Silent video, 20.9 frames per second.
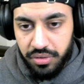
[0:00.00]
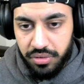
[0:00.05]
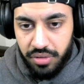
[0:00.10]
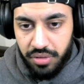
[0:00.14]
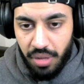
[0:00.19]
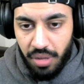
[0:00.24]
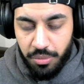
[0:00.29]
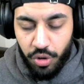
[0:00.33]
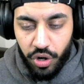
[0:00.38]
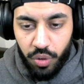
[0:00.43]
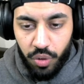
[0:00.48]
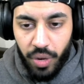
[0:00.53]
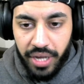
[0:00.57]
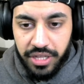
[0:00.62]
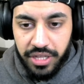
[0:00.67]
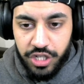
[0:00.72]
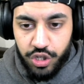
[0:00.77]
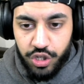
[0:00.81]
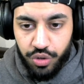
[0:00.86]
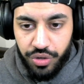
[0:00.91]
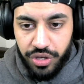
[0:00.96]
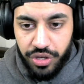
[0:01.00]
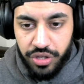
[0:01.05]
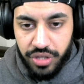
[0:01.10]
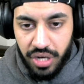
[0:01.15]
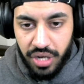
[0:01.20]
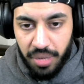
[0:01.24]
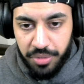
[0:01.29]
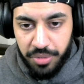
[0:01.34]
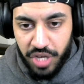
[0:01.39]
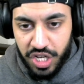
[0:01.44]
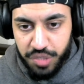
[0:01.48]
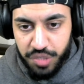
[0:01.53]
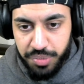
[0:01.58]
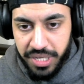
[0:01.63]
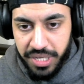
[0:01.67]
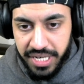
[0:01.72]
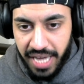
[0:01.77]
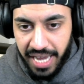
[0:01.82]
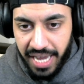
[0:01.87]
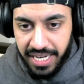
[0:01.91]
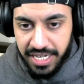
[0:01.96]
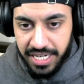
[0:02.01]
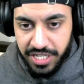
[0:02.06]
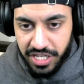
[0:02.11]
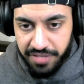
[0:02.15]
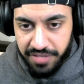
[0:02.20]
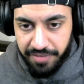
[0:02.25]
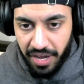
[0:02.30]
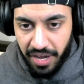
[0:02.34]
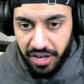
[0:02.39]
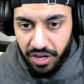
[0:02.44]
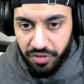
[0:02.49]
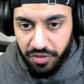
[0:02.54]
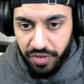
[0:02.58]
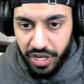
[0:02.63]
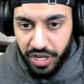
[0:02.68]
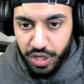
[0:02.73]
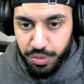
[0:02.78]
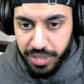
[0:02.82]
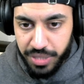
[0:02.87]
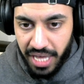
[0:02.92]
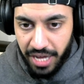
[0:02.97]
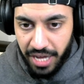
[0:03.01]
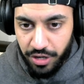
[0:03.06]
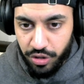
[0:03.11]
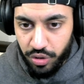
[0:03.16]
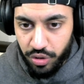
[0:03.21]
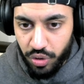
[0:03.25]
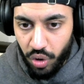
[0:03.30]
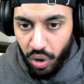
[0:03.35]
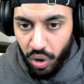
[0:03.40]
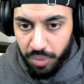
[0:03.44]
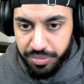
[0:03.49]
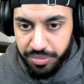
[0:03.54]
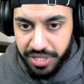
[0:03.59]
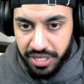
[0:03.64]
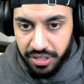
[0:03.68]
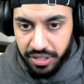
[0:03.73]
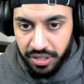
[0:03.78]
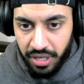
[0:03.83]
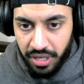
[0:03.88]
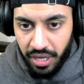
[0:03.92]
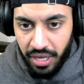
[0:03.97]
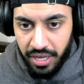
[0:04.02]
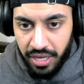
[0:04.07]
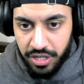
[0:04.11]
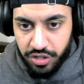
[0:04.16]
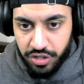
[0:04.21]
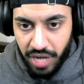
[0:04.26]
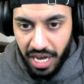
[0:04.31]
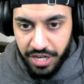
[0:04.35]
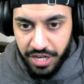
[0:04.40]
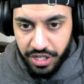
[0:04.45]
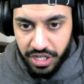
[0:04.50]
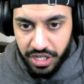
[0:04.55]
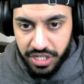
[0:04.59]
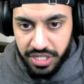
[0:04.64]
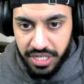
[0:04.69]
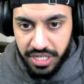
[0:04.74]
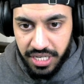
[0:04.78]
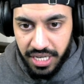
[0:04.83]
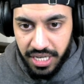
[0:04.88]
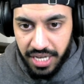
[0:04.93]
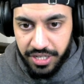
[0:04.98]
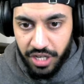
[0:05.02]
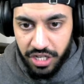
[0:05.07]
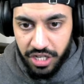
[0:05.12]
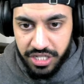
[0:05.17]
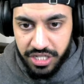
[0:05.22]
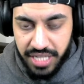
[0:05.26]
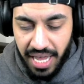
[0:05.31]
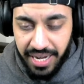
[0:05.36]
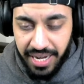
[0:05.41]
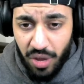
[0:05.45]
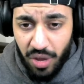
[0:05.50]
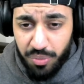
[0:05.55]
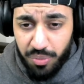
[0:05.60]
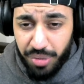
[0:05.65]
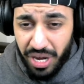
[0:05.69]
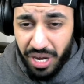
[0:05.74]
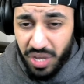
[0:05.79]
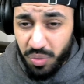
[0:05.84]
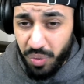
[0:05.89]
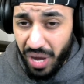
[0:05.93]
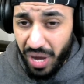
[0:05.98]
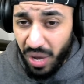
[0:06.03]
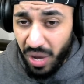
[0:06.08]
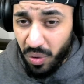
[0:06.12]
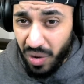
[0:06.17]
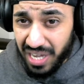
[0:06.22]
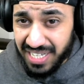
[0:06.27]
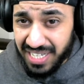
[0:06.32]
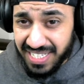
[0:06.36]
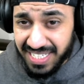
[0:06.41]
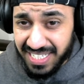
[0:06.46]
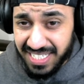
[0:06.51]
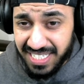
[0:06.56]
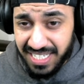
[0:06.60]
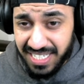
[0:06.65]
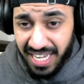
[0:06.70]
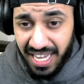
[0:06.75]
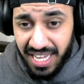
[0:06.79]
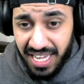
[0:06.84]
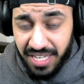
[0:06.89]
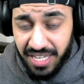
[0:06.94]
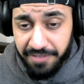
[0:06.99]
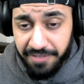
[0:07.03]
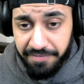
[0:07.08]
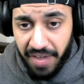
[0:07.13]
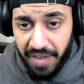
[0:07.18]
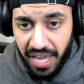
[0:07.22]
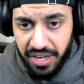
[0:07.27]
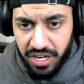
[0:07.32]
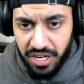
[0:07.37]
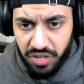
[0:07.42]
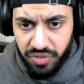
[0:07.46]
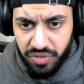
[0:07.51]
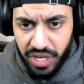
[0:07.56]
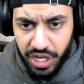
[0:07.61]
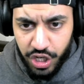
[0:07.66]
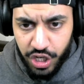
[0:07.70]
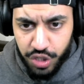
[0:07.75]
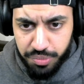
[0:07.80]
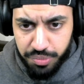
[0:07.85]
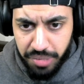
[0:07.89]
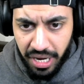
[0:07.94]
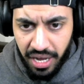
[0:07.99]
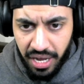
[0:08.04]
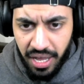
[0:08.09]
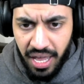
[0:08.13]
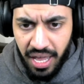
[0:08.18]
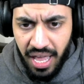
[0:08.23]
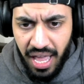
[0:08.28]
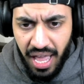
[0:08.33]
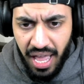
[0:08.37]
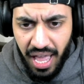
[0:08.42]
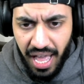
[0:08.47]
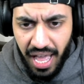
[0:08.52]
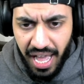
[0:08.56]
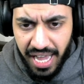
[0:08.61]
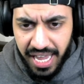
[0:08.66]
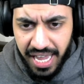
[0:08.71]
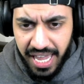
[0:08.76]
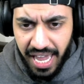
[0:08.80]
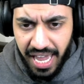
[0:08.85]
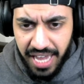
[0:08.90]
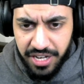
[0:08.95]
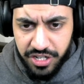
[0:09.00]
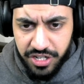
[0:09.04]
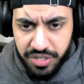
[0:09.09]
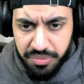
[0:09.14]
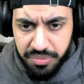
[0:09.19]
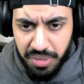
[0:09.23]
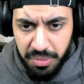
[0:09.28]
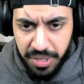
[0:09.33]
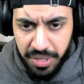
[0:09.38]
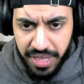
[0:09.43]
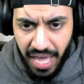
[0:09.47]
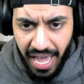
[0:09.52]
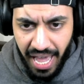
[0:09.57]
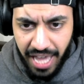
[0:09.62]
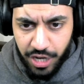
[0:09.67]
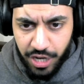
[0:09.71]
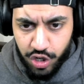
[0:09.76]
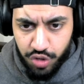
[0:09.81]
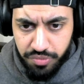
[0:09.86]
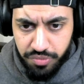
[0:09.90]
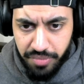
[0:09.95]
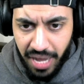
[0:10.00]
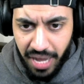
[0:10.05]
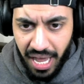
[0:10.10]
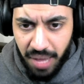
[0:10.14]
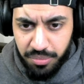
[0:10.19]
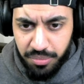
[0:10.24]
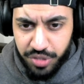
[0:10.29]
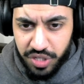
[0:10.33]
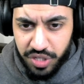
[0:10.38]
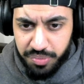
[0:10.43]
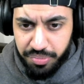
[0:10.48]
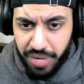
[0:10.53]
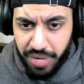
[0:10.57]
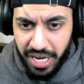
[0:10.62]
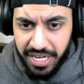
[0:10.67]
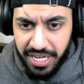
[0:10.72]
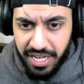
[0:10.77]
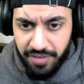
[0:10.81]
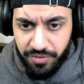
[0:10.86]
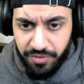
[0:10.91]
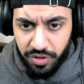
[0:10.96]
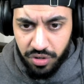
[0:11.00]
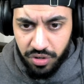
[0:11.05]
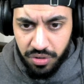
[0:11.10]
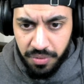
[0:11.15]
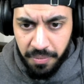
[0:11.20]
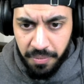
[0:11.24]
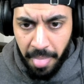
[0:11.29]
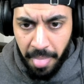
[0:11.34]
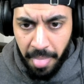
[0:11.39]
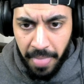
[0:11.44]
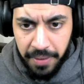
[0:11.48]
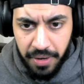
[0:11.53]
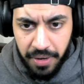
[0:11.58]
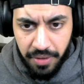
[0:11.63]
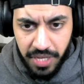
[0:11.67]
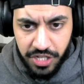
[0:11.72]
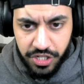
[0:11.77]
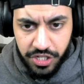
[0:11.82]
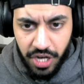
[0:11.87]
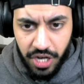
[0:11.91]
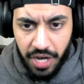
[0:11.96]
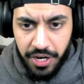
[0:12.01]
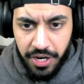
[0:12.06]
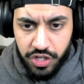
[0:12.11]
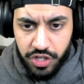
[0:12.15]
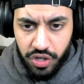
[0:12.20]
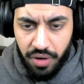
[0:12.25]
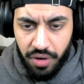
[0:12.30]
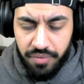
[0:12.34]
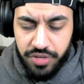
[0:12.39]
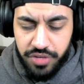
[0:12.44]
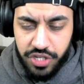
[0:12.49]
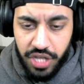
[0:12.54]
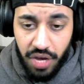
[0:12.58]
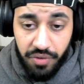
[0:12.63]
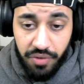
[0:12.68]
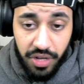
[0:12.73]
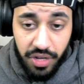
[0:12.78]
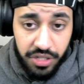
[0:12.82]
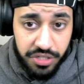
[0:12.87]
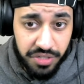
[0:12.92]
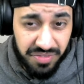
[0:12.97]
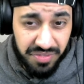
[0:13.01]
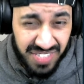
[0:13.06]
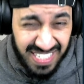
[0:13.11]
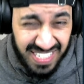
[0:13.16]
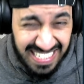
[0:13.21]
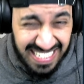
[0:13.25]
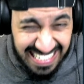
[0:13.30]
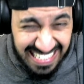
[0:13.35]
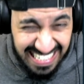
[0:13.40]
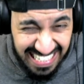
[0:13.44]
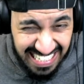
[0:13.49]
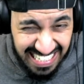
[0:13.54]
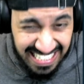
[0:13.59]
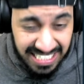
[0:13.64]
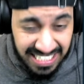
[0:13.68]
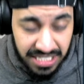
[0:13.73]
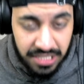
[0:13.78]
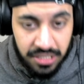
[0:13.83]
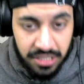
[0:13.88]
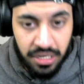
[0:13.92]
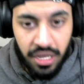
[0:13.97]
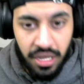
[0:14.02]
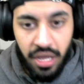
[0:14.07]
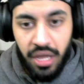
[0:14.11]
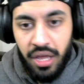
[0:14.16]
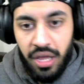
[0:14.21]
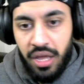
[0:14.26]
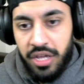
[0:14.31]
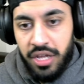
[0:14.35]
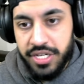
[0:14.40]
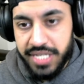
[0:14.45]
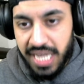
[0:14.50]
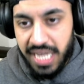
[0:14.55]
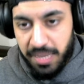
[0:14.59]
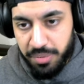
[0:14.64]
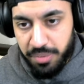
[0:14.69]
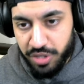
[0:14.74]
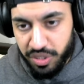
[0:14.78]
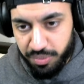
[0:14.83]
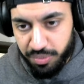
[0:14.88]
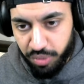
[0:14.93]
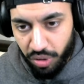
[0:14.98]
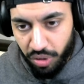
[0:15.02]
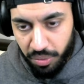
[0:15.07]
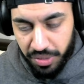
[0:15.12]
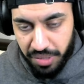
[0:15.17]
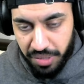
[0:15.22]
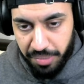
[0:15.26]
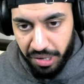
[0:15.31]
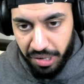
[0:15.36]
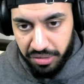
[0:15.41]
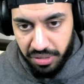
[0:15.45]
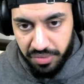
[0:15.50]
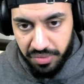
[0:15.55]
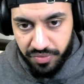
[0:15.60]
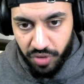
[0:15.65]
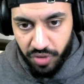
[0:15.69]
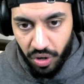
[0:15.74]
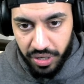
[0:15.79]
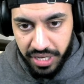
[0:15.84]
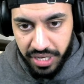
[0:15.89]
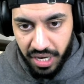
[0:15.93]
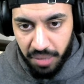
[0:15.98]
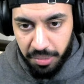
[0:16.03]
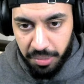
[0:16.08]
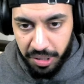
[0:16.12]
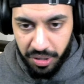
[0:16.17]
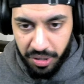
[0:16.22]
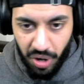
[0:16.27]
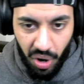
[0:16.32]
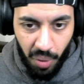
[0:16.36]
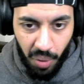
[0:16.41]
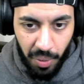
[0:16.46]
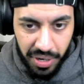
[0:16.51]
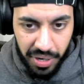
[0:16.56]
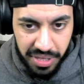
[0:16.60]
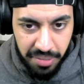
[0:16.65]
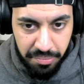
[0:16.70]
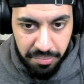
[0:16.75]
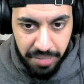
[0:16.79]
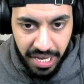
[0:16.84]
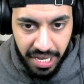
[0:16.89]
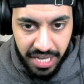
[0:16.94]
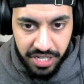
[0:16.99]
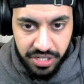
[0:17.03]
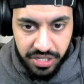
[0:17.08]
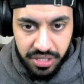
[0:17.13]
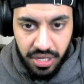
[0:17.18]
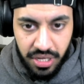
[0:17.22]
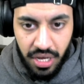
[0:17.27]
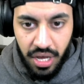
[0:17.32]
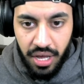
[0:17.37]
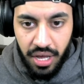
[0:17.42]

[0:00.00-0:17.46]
Now I'm going to quickly show you the WSP-9 inside the firing range with that new optic. So as you can see, it does stand out pretty well inside the firing range, but against maybe the actual maps is pretty difficult. Now this gun is obviously a relatively decent sniper support with the build that we've got here, but not one of the best.